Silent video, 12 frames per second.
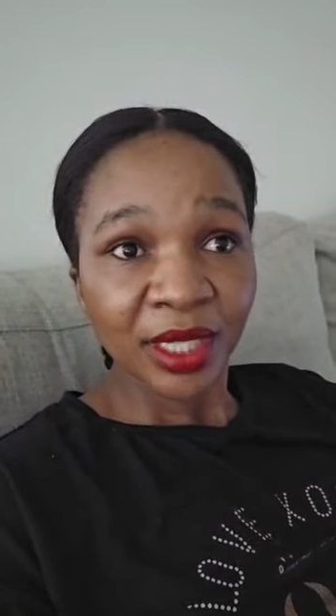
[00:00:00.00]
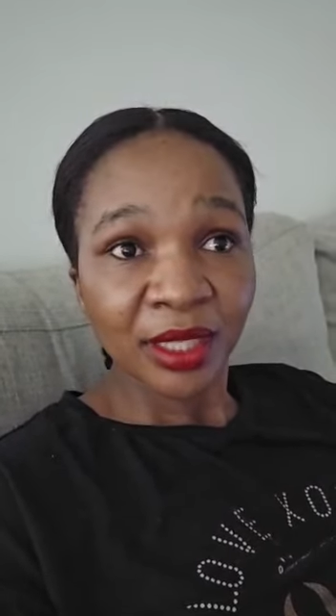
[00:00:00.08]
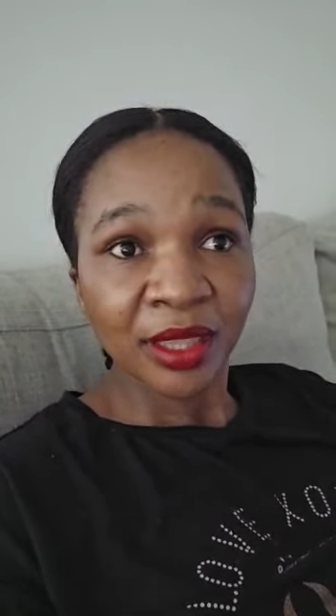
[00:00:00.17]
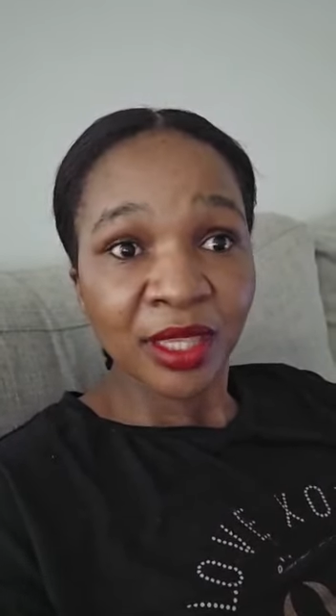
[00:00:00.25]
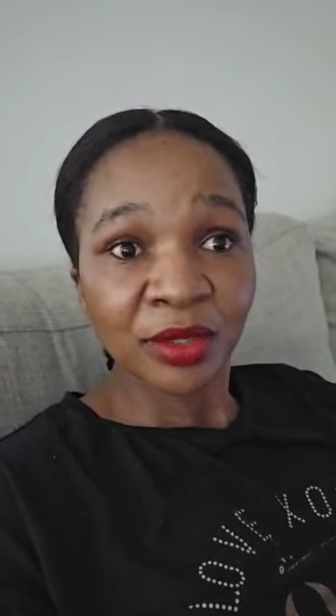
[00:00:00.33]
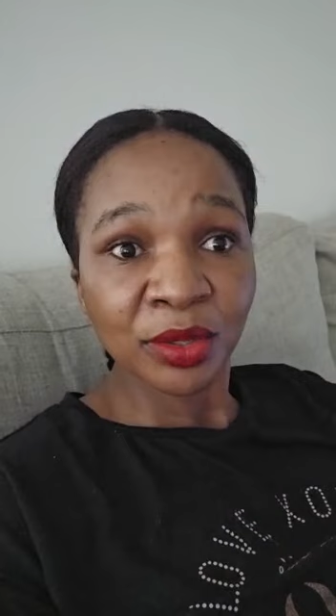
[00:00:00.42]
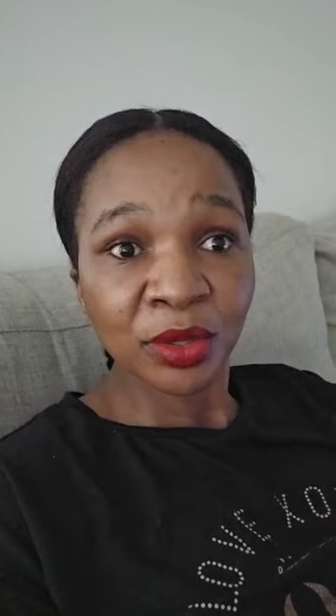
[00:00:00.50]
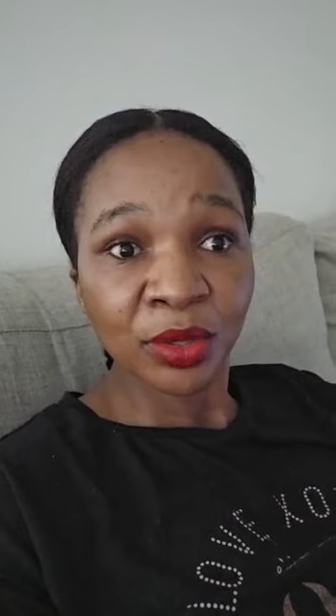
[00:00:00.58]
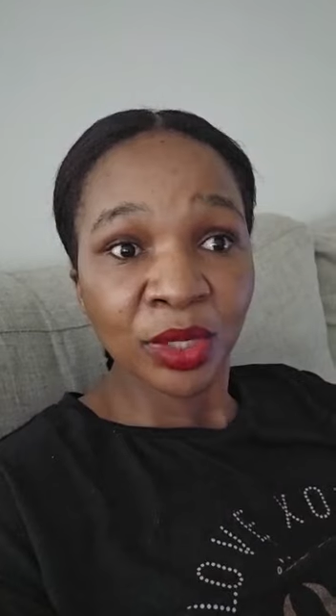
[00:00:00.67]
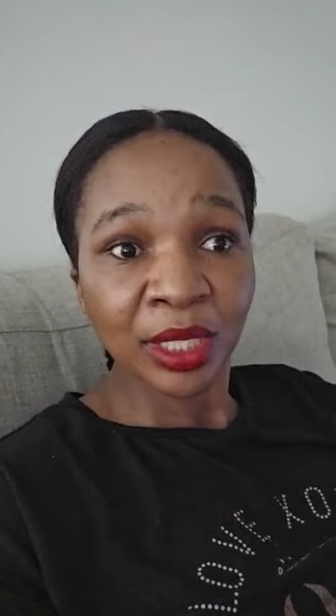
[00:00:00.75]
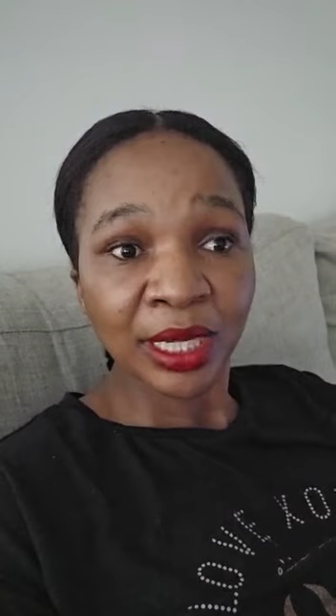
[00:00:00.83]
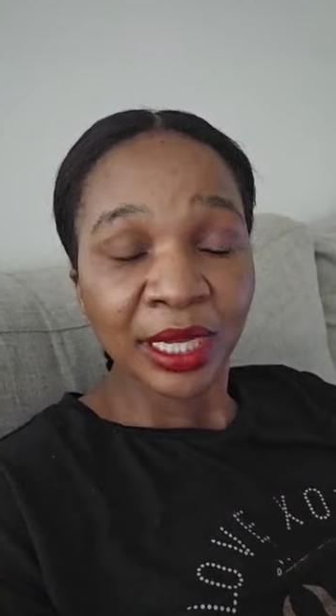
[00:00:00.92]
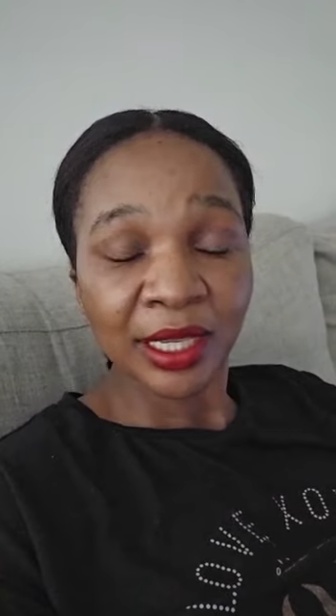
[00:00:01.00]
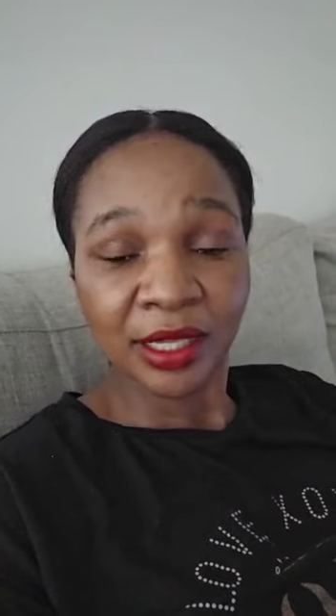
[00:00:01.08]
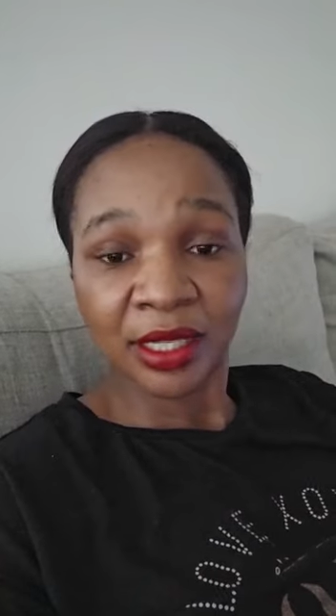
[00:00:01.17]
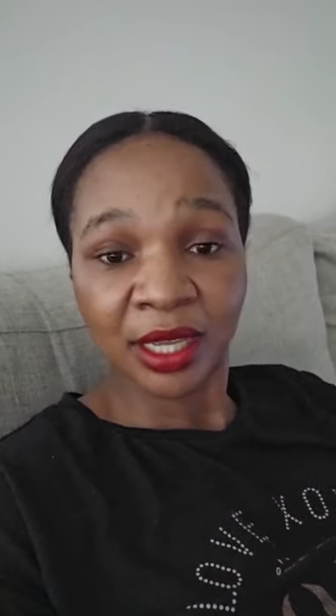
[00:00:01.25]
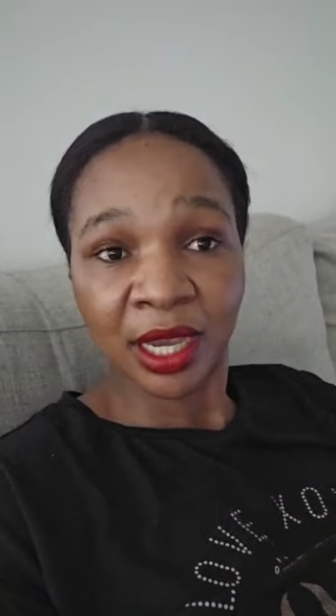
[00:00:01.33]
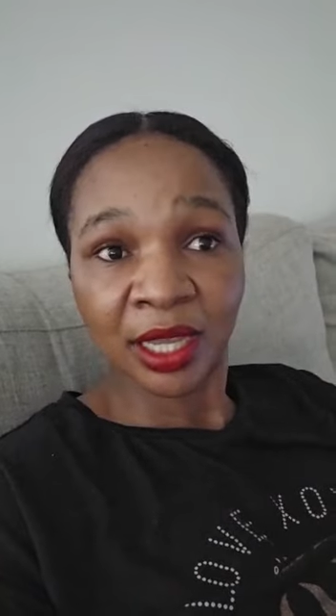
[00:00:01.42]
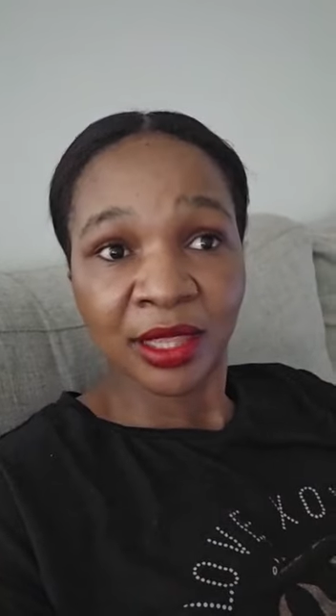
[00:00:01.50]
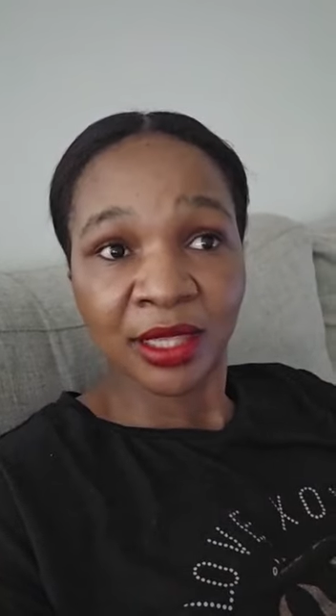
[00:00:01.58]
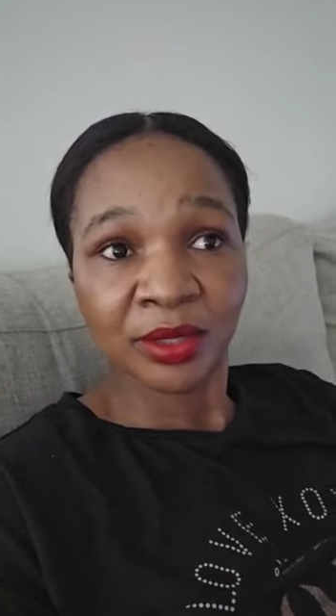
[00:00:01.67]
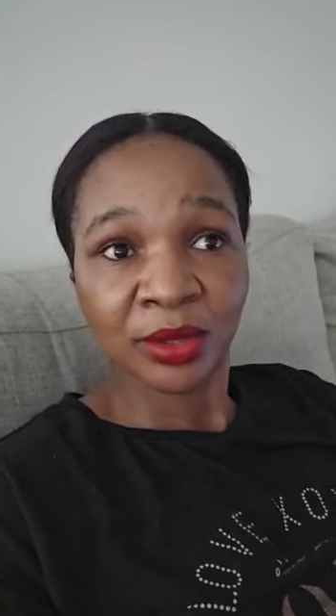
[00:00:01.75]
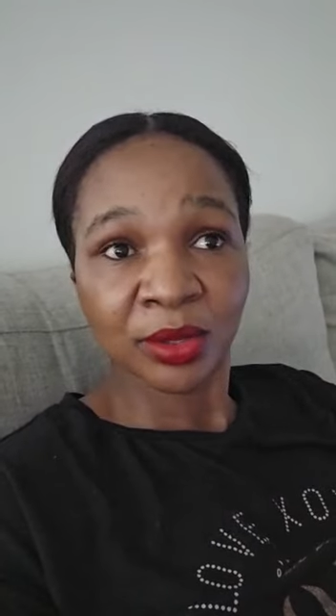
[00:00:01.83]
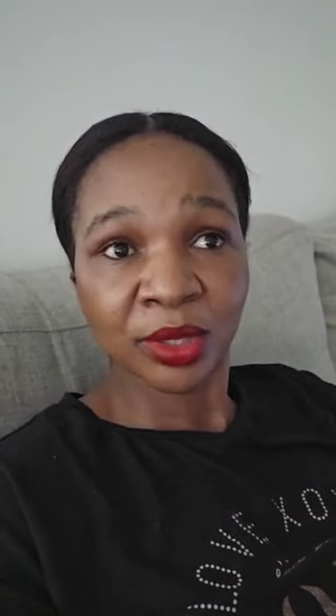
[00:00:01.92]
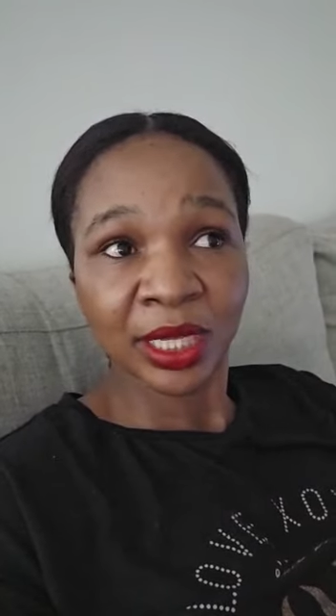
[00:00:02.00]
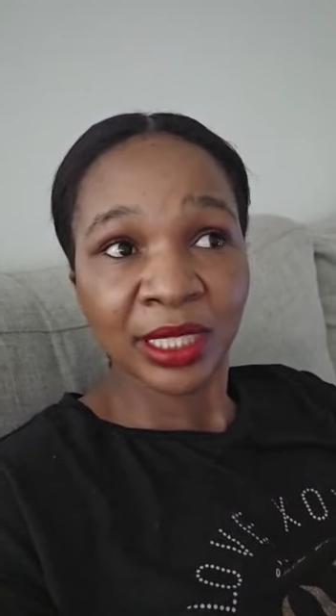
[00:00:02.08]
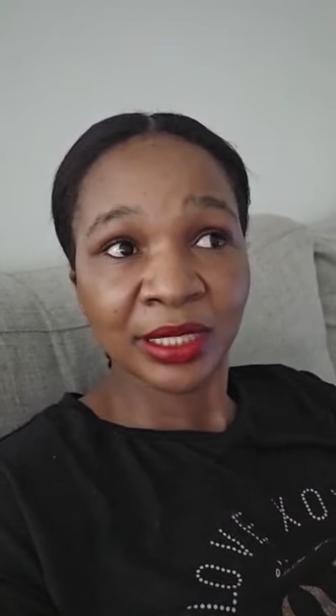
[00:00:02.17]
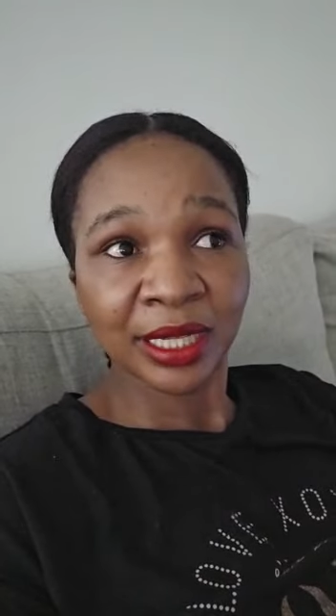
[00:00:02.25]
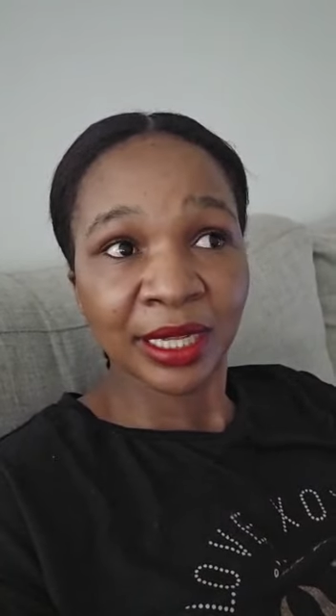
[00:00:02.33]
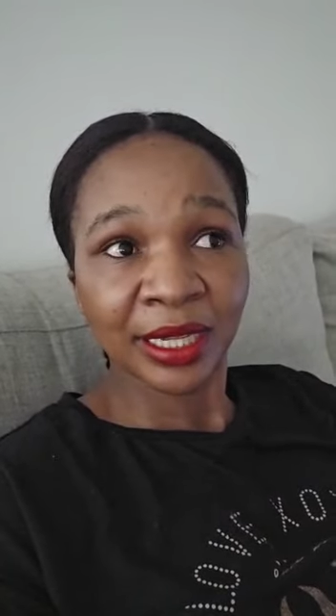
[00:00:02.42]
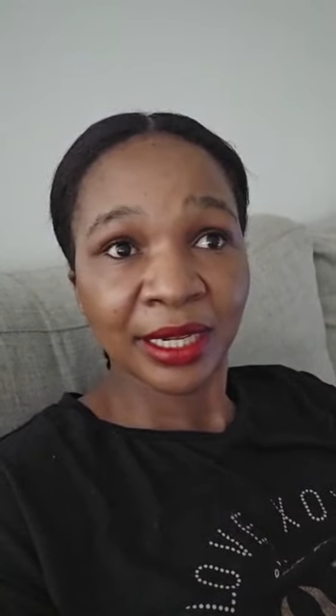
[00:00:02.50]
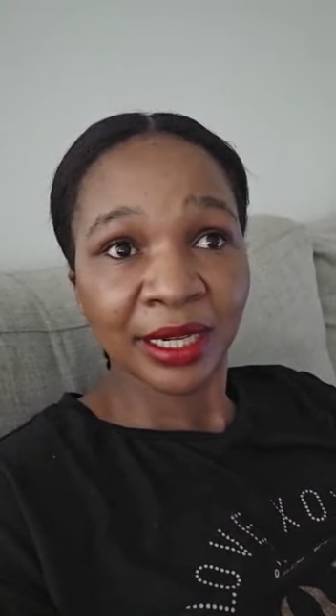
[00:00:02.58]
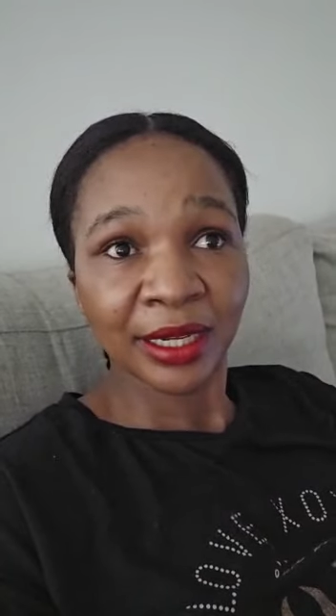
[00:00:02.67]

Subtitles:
this school is like